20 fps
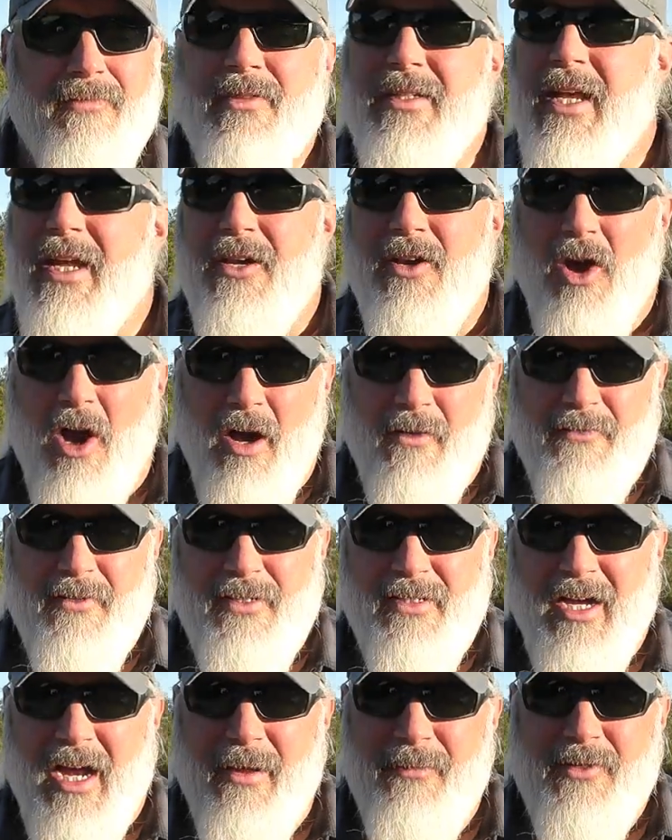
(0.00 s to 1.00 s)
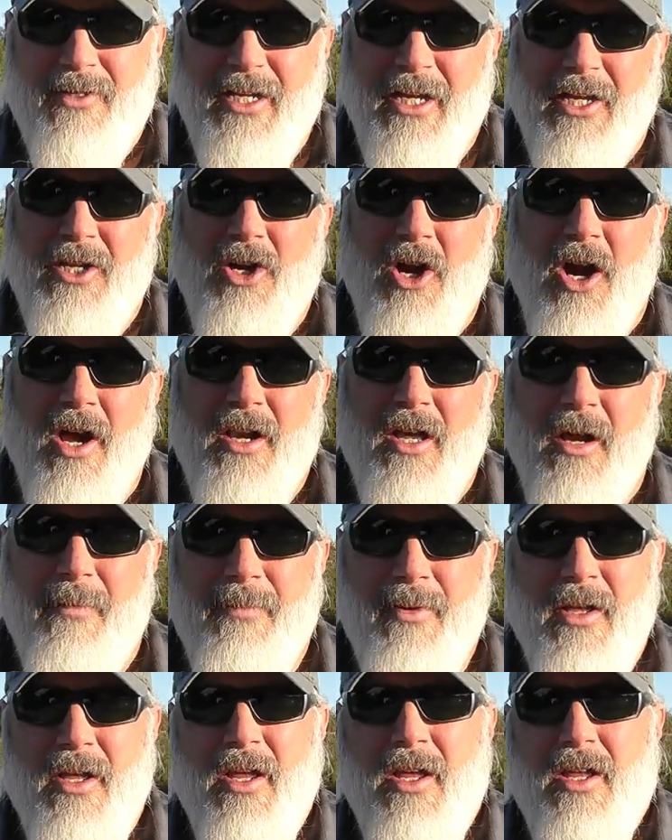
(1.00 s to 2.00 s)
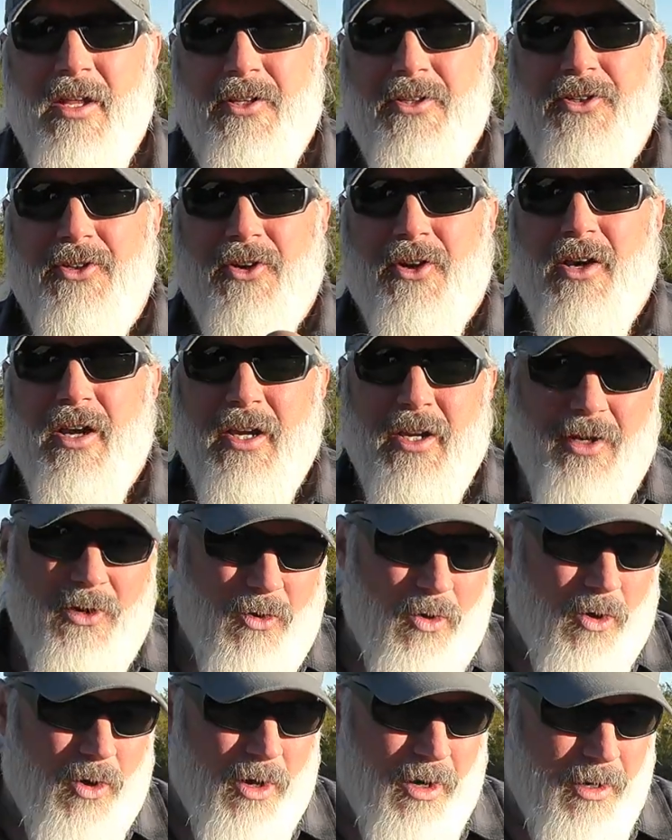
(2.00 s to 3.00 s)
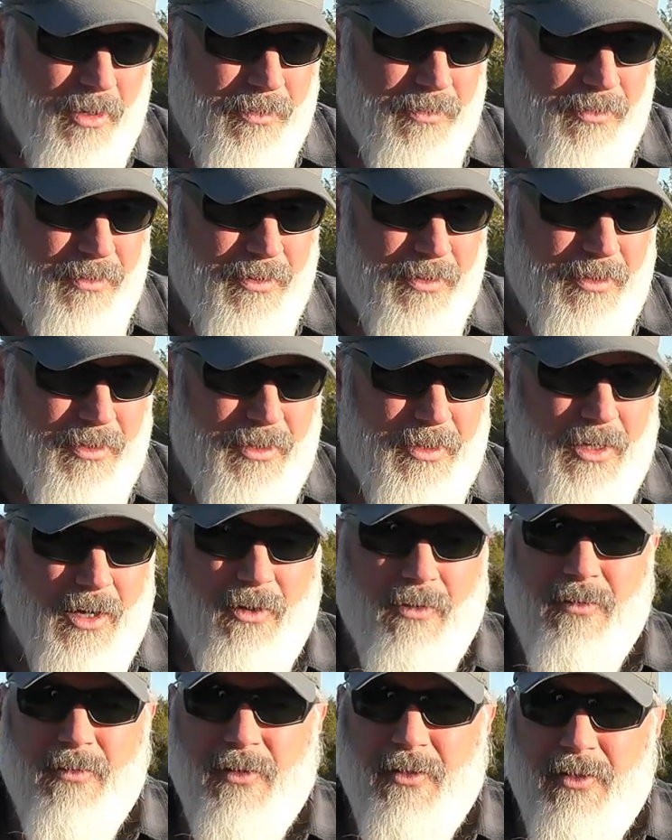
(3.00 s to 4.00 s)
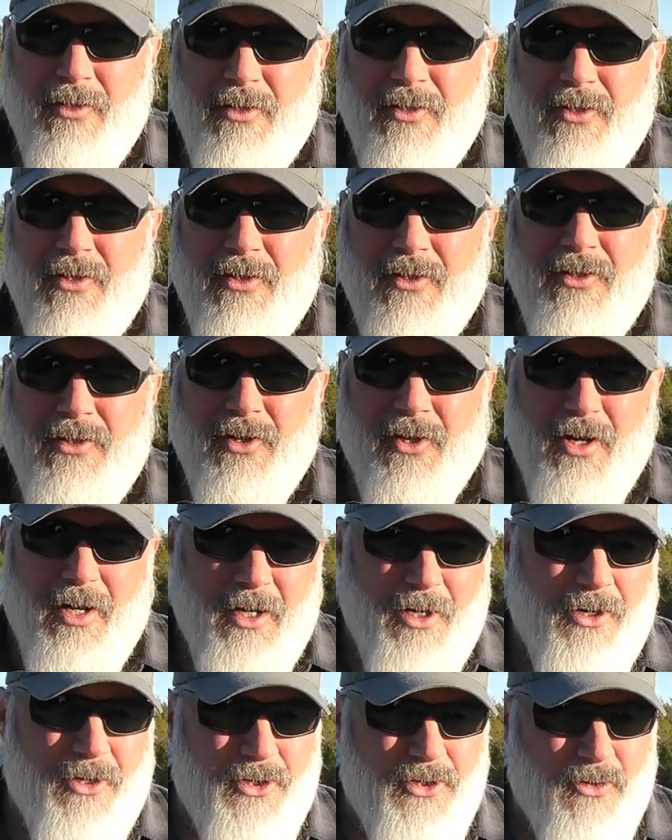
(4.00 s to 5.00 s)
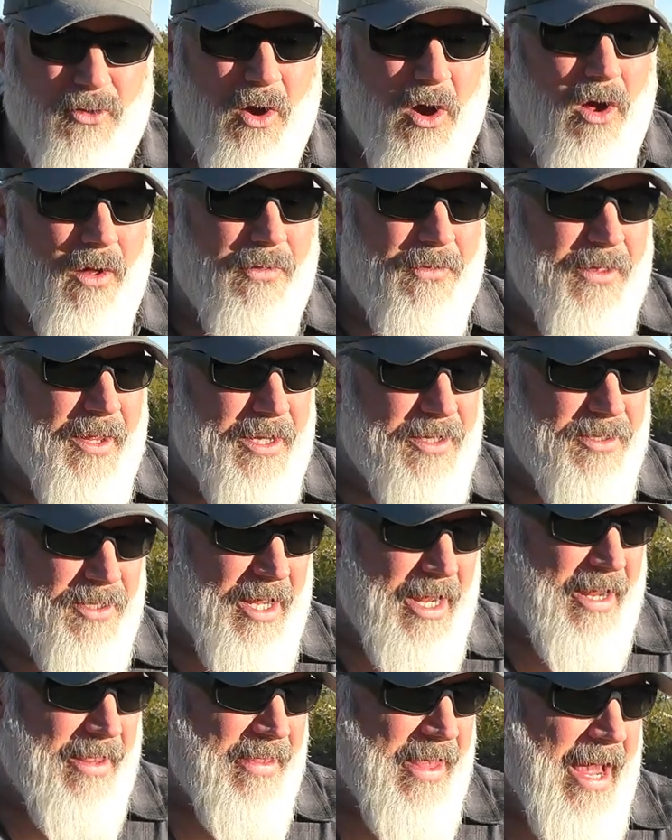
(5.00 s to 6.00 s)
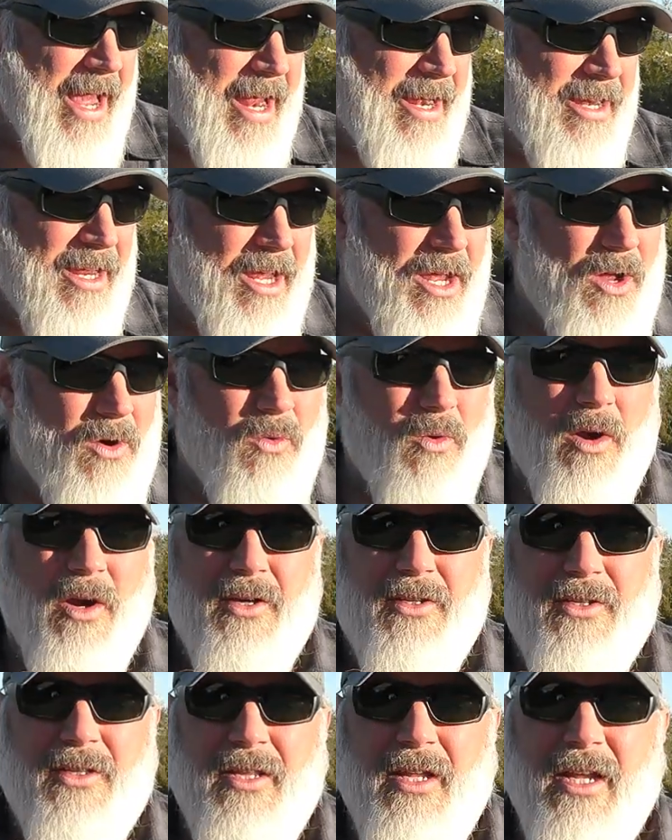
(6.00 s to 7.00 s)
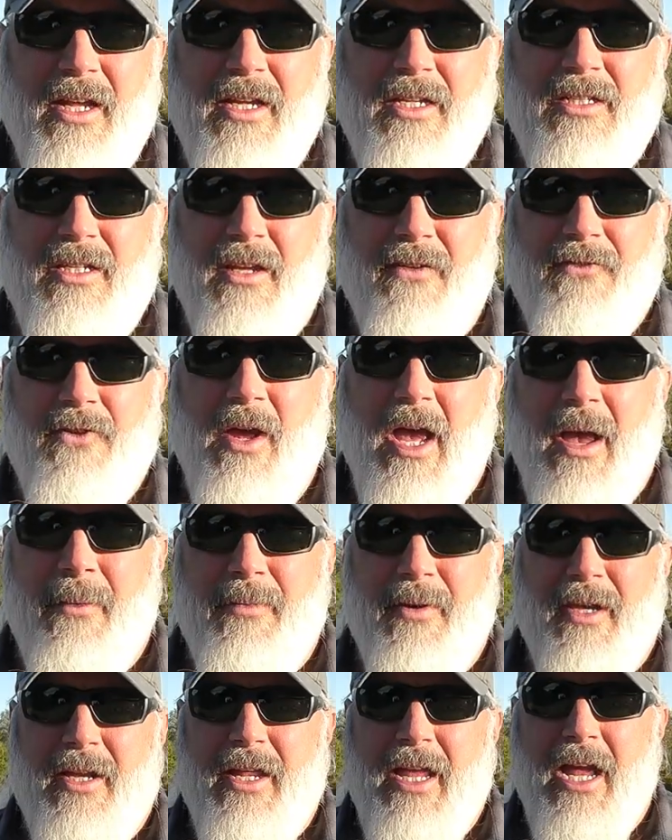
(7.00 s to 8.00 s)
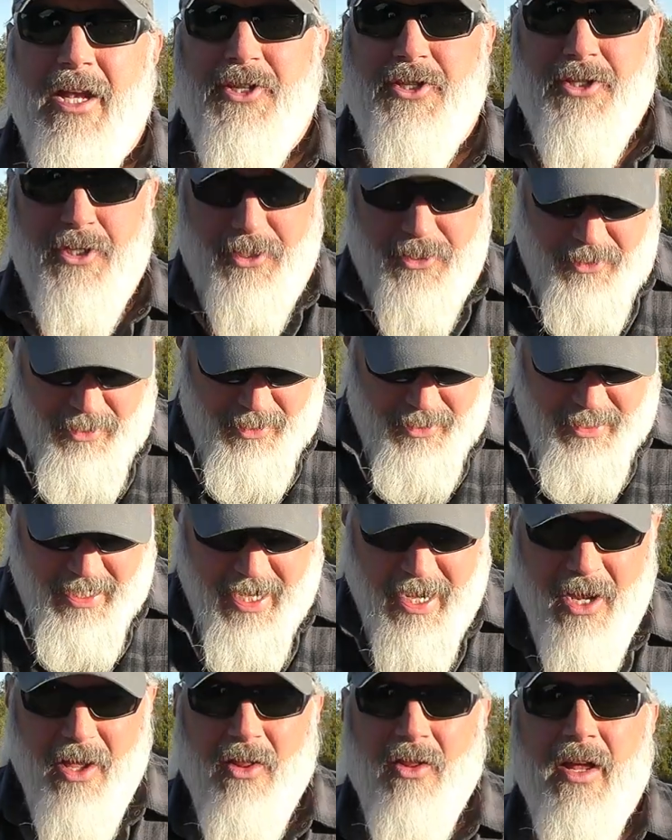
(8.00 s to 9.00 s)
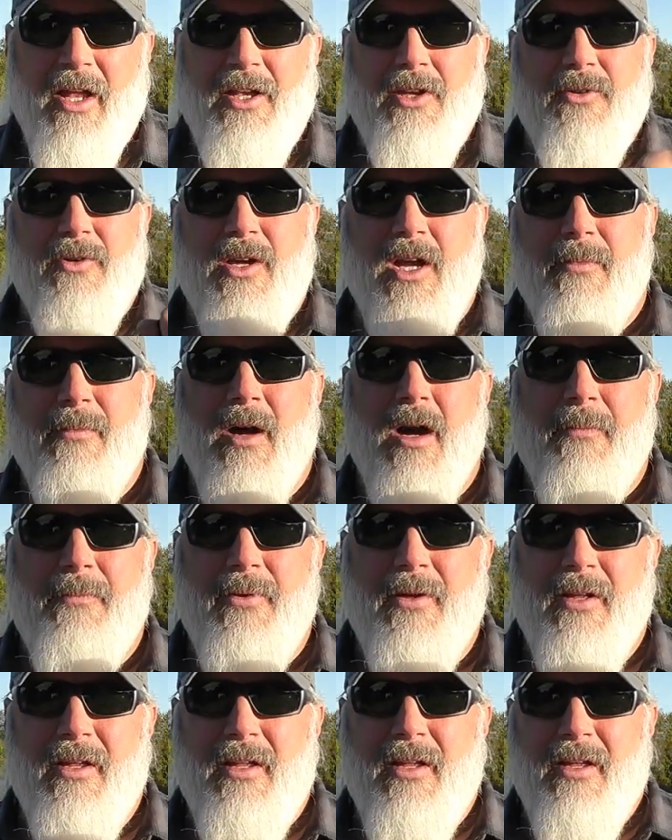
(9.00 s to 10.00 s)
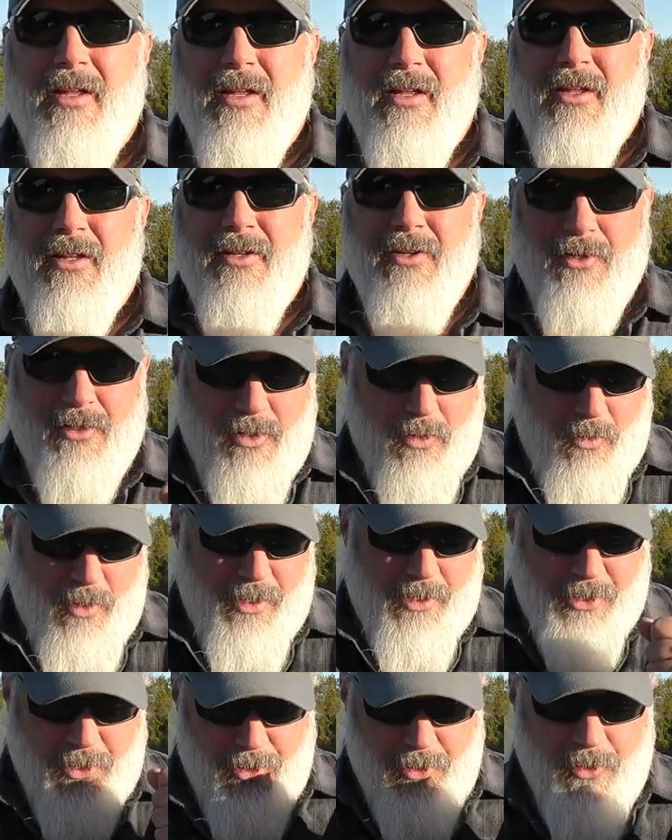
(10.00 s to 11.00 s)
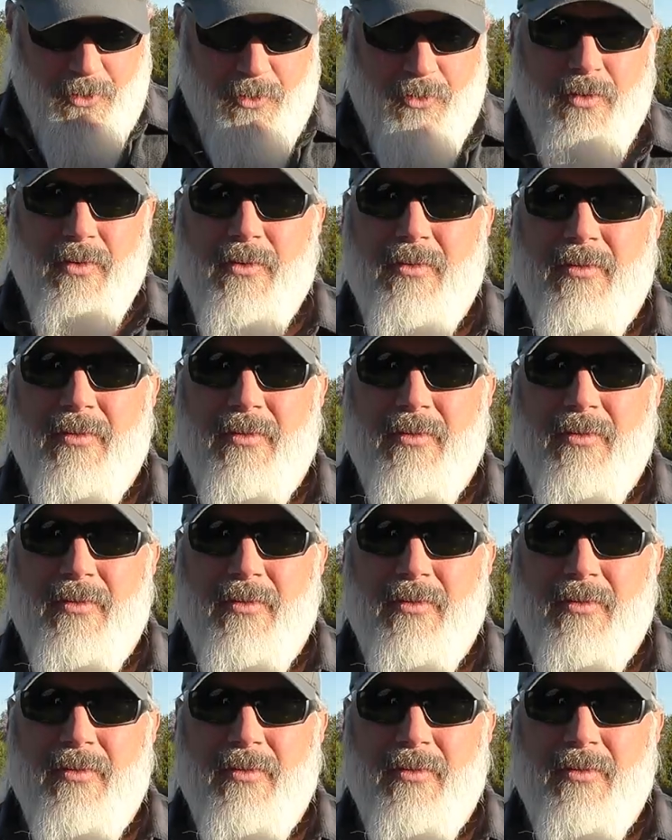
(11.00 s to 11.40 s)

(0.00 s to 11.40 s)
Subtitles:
can oftentimes get caught up during your, you know, during your draw and things like that. Whereas these, if you happen to catch just the tail and you come up, you're going to,